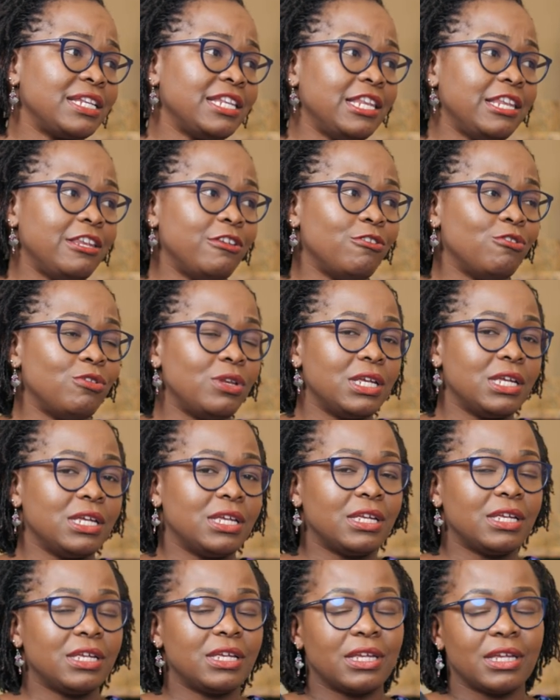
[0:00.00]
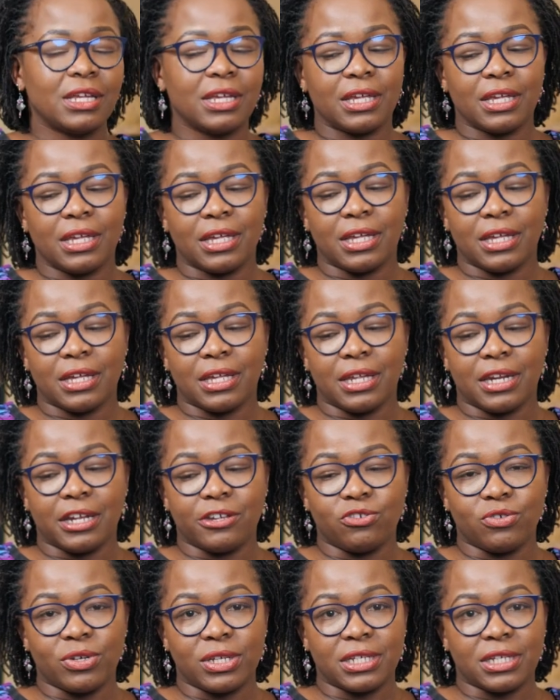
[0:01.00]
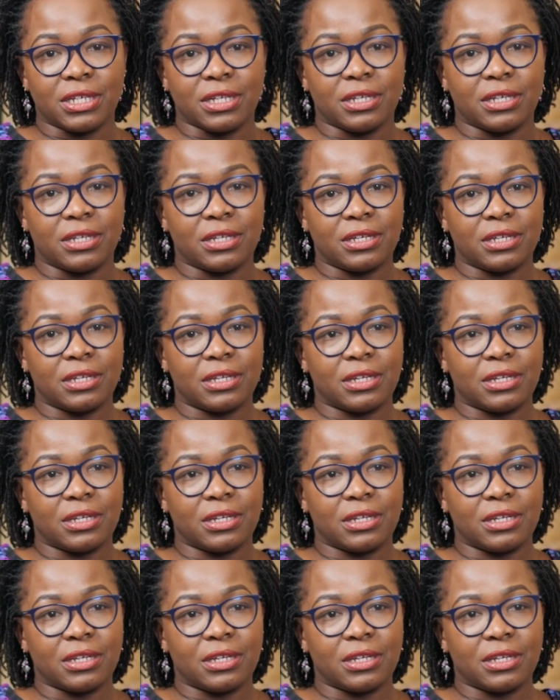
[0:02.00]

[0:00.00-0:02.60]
newly graduated